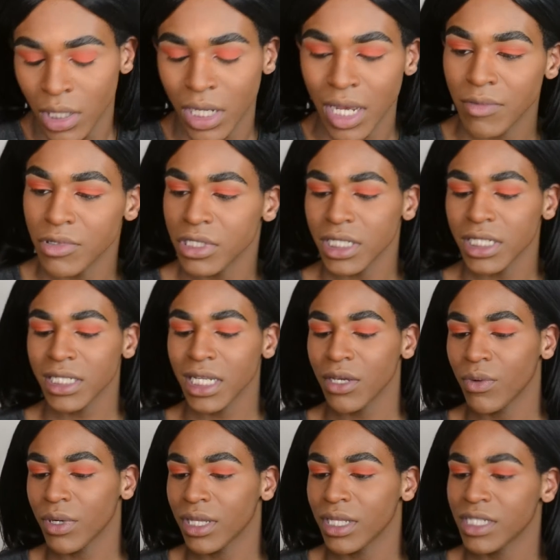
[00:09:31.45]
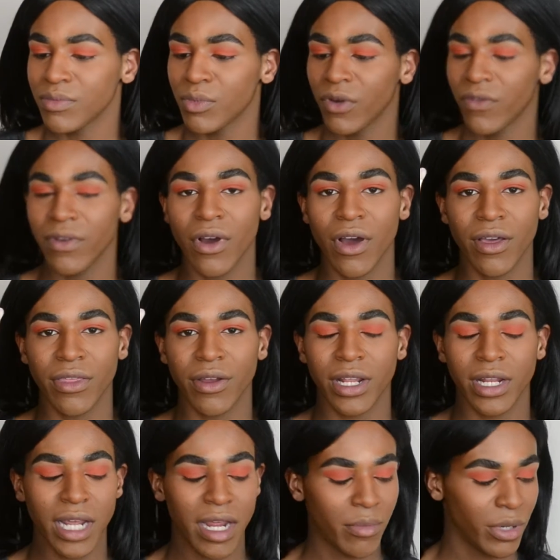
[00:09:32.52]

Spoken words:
I'm just gonna take one of these Morphe R39